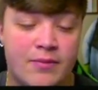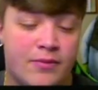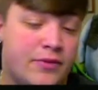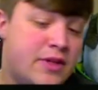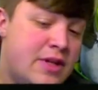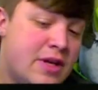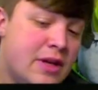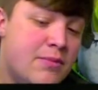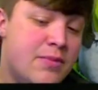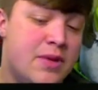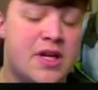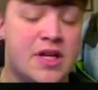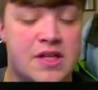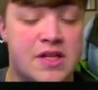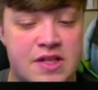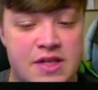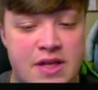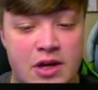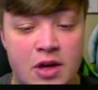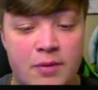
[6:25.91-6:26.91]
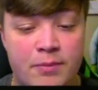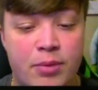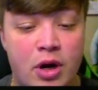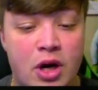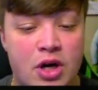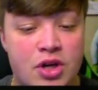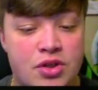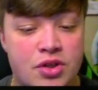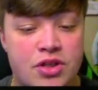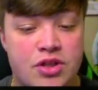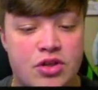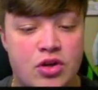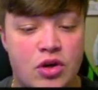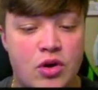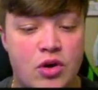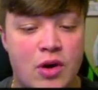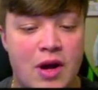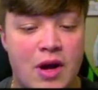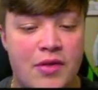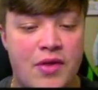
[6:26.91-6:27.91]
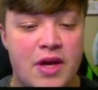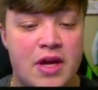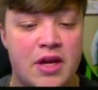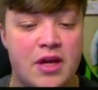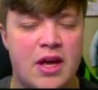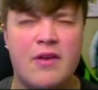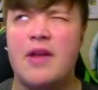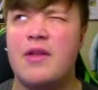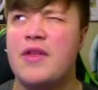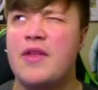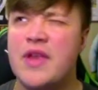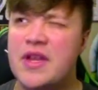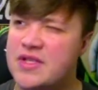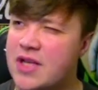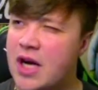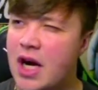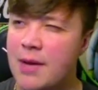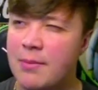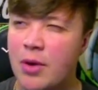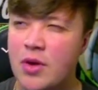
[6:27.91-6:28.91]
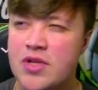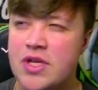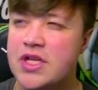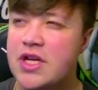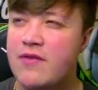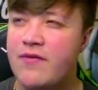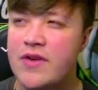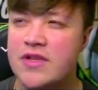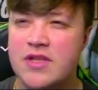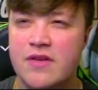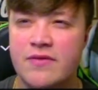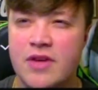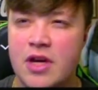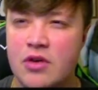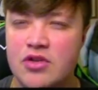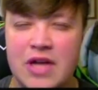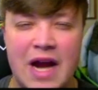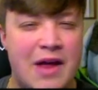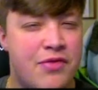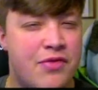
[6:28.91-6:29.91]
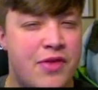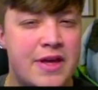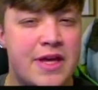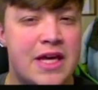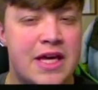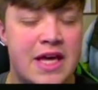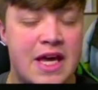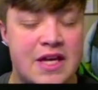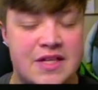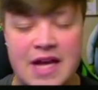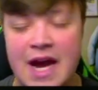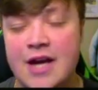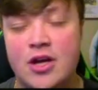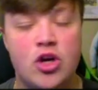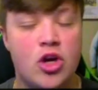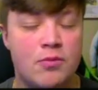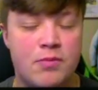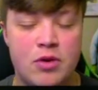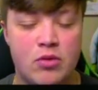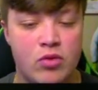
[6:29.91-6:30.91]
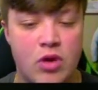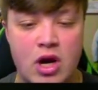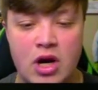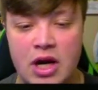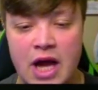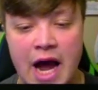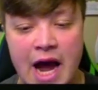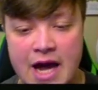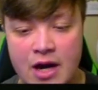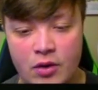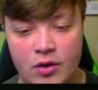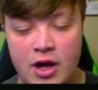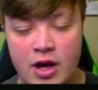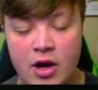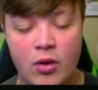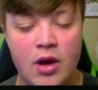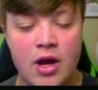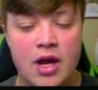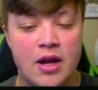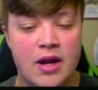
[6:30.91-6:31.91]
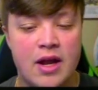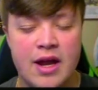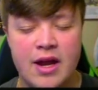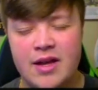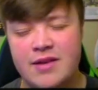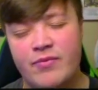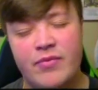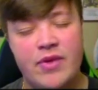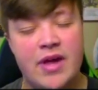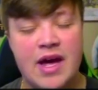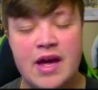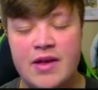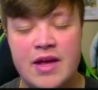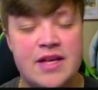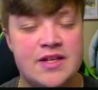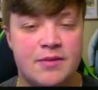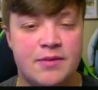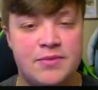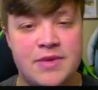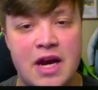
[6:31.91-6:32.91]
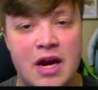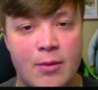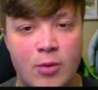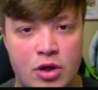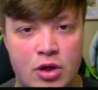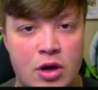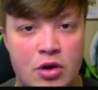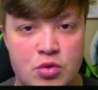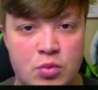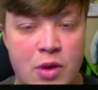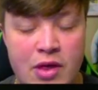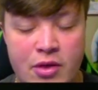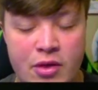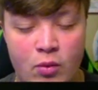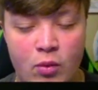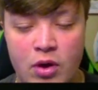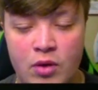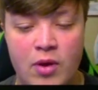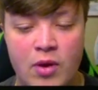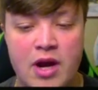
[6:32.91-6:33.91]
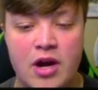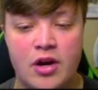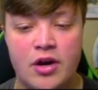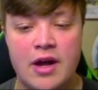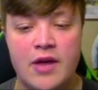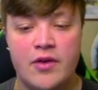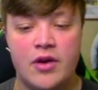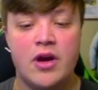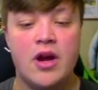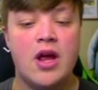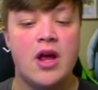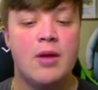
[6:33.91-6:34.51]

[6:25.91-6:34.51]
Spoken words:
Can be considered partially true, I think. Is Todd Bowles a defensive coach? I think he is. I could be wrong. I don't know. He's a terrible coach, whether one way or another.